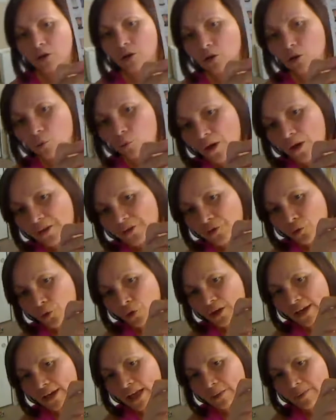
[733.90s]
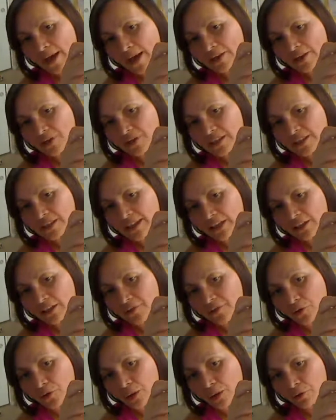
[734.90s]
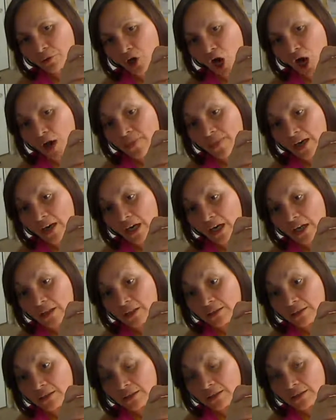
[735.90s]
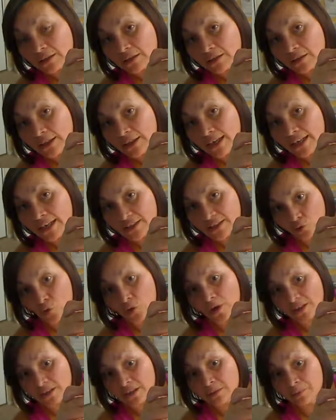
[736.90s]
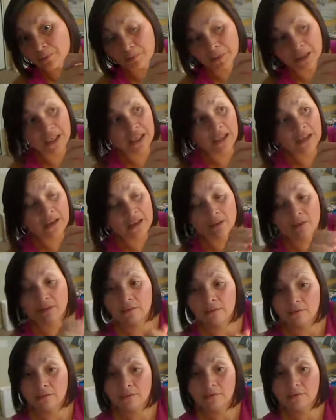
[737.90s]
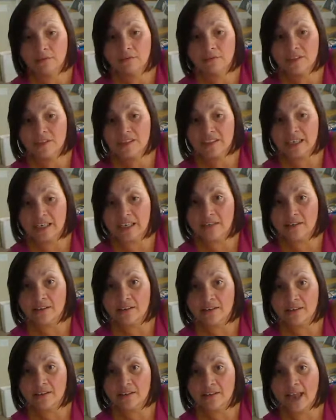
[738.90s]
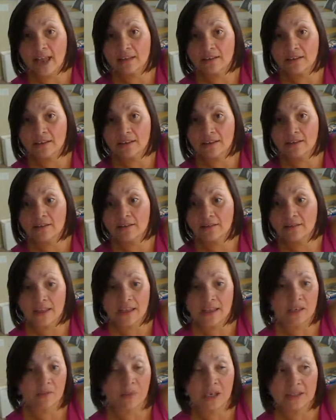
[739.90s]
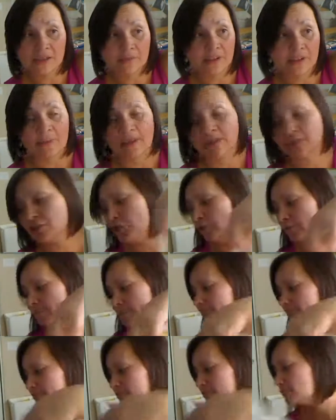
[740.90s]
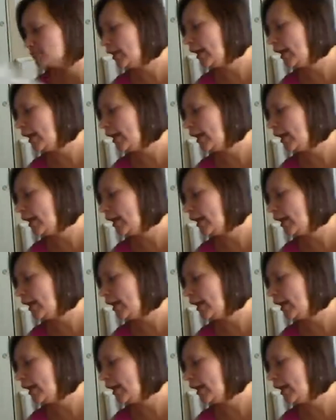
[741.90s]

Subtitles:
with your name, address, and telephone number on there, it's going to be seen and they could possibly come back to you. Okay.